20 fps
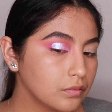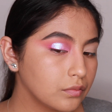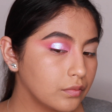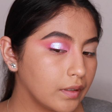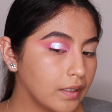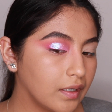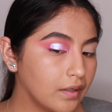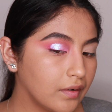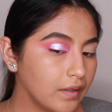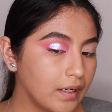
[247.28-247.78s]

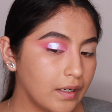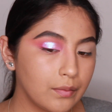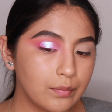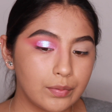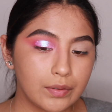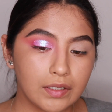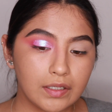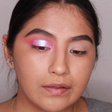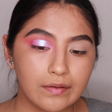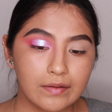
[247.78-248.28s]
Wow, how
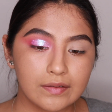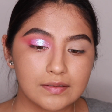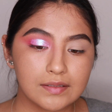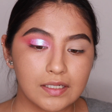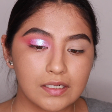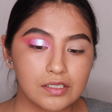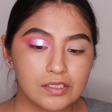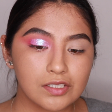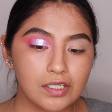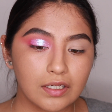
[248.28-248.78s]
pretty does
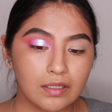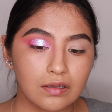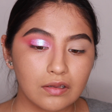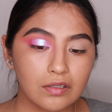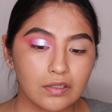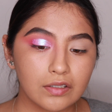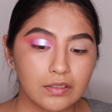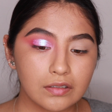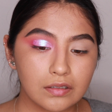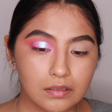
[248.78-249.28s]
that shade
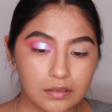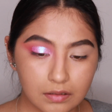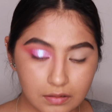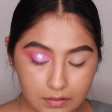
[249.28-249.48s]
look?